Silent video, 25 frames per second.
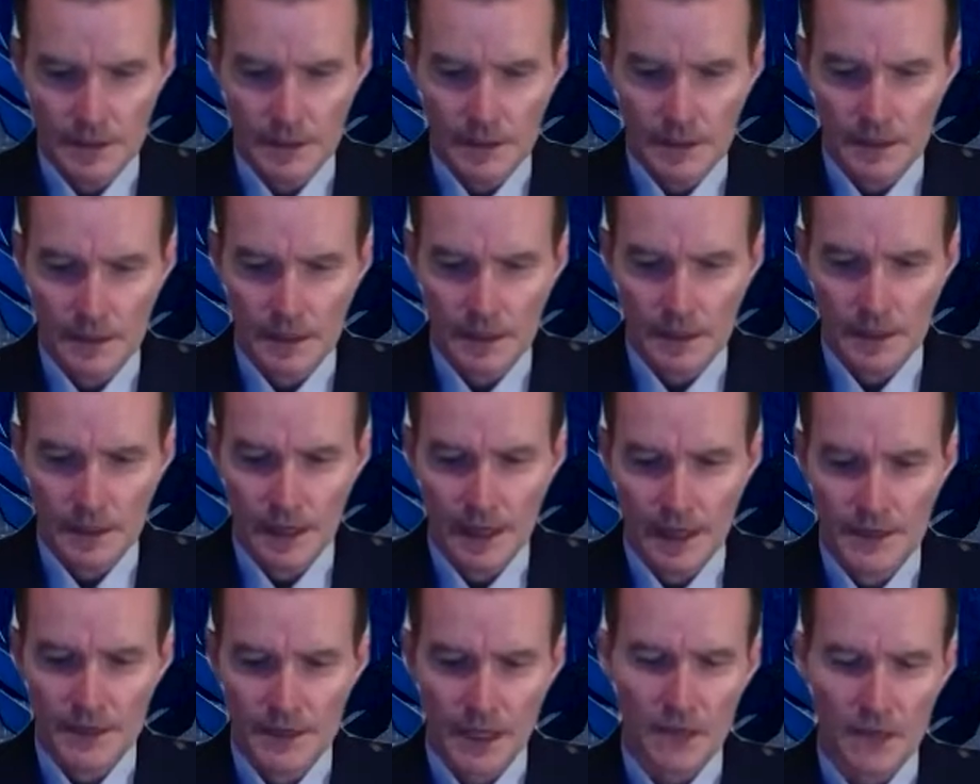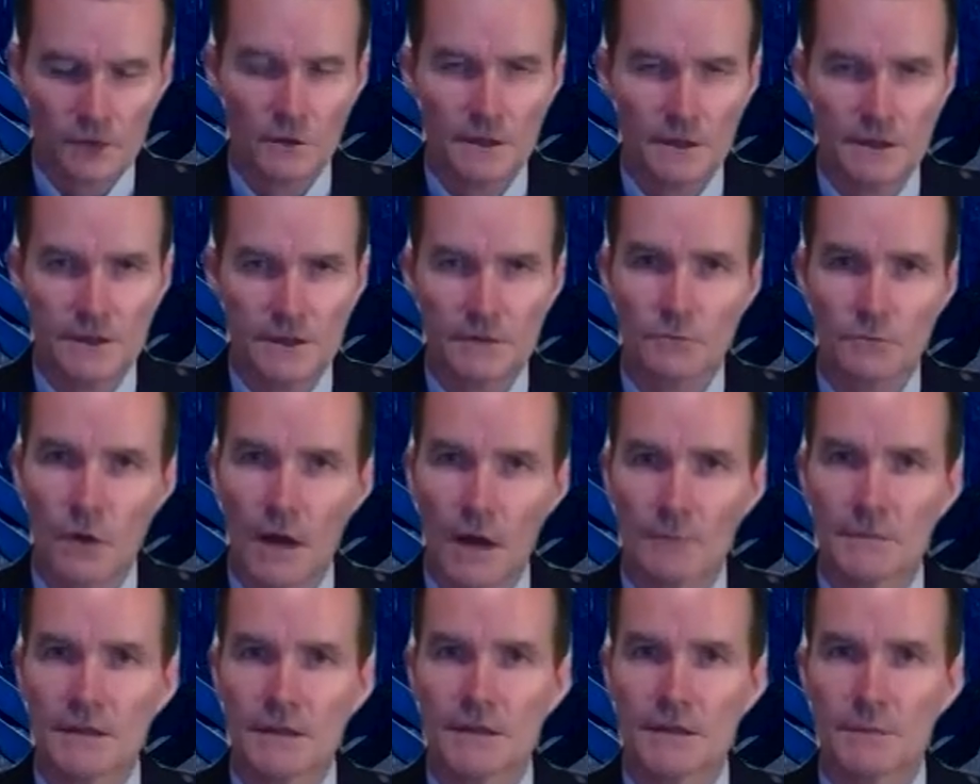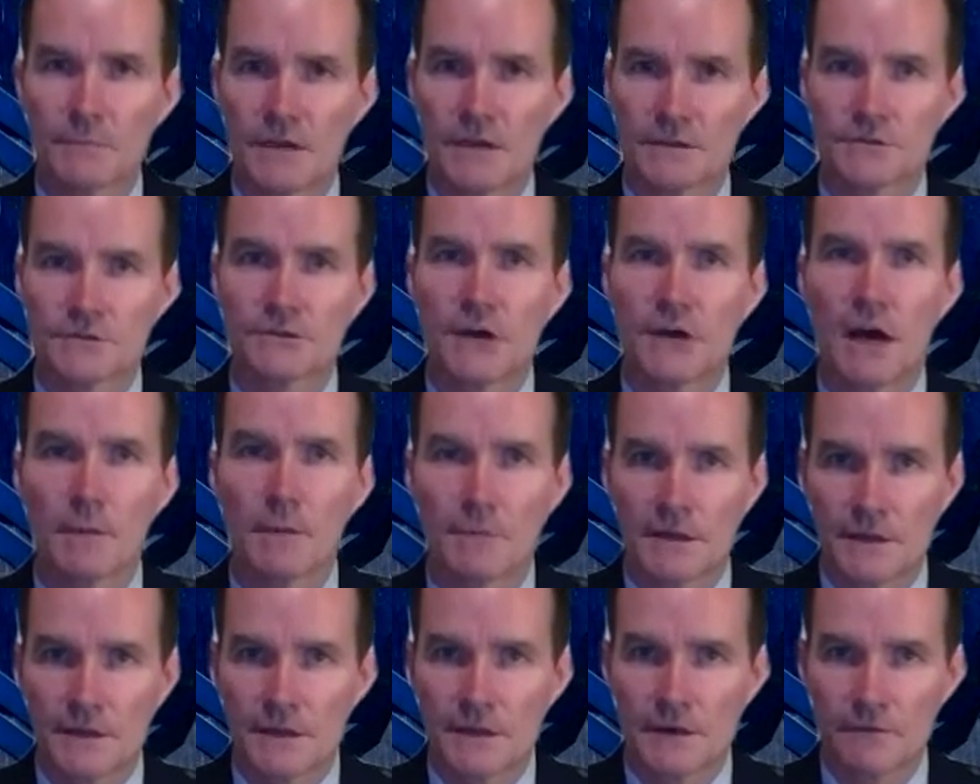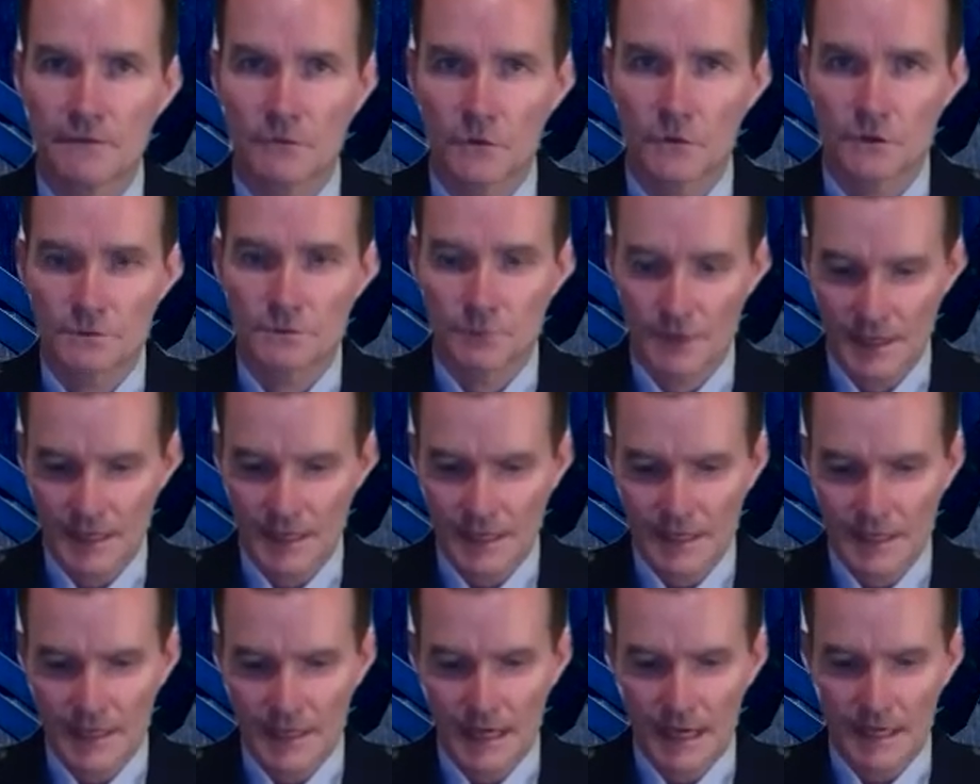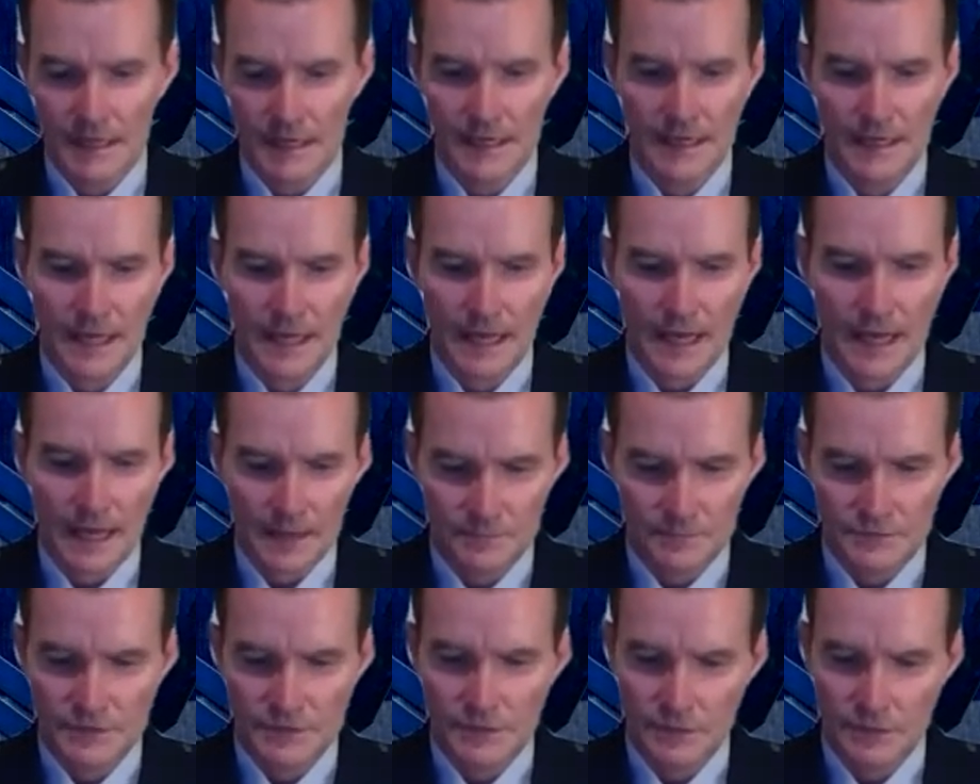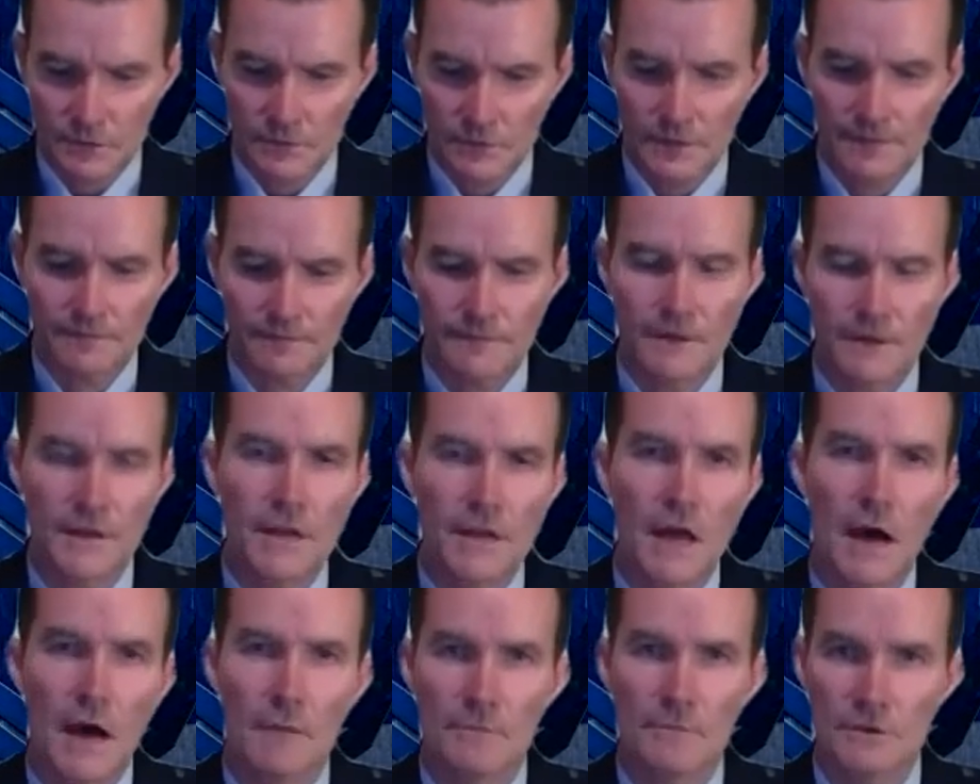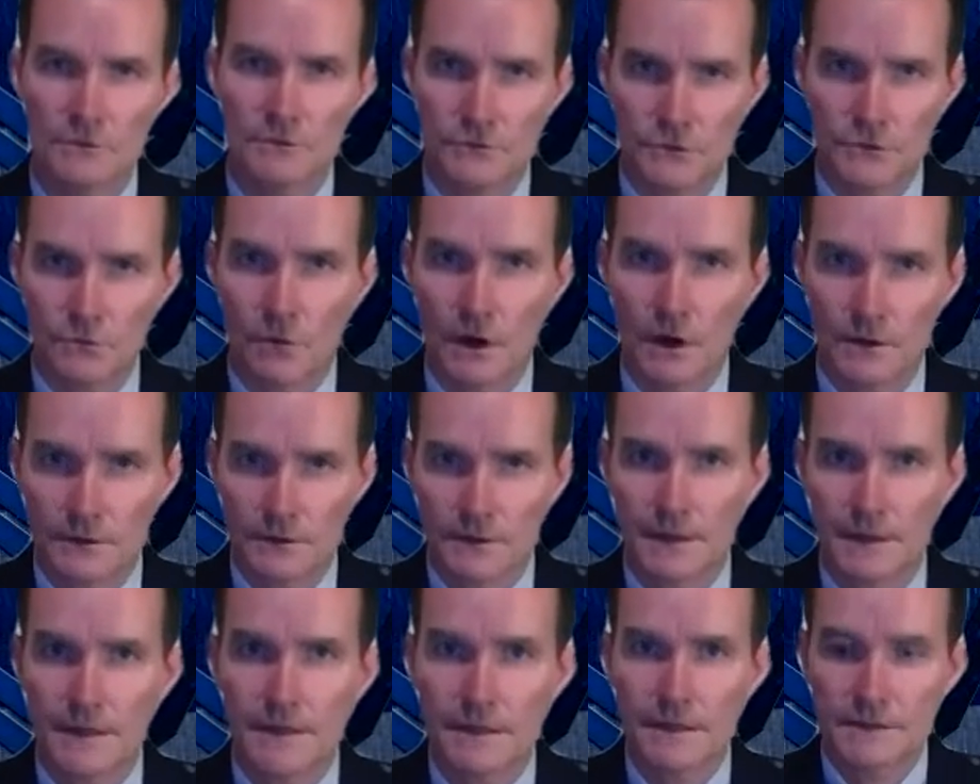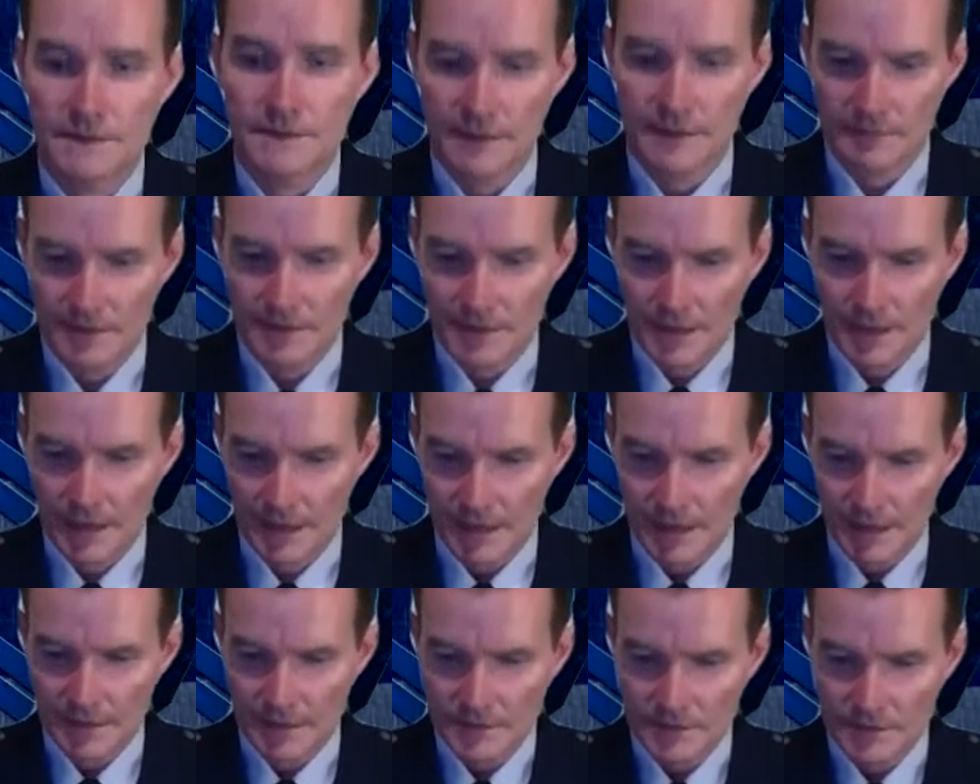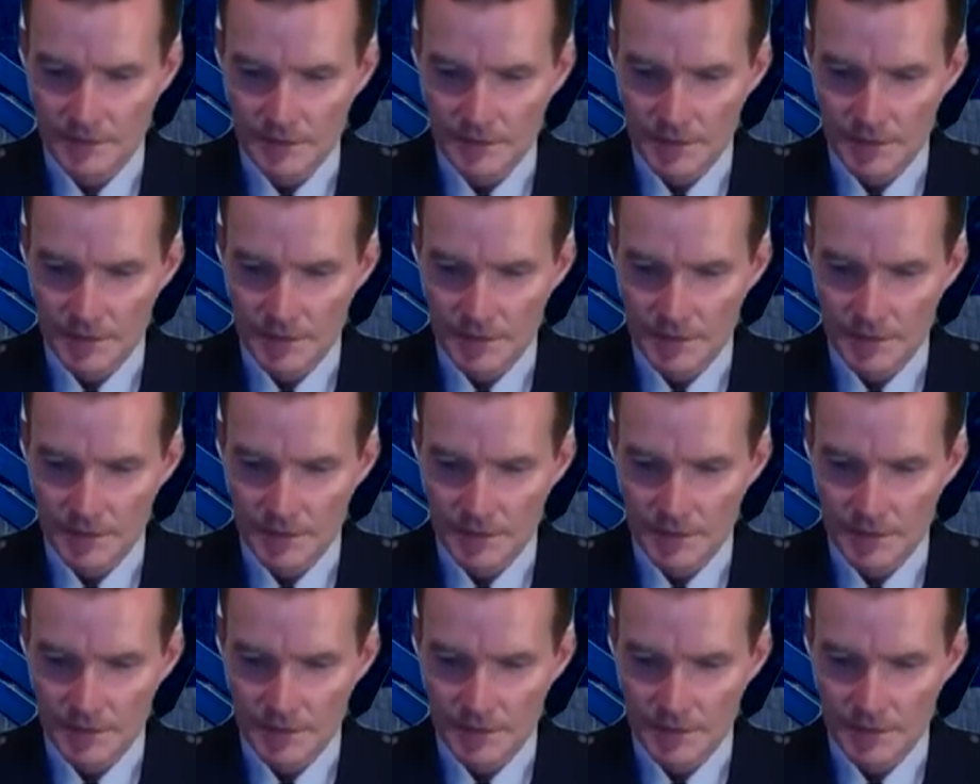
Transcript: And not only did Rob get the best job in the Air Force, but he got an absolutely phenomenal squadron in the 7th IS.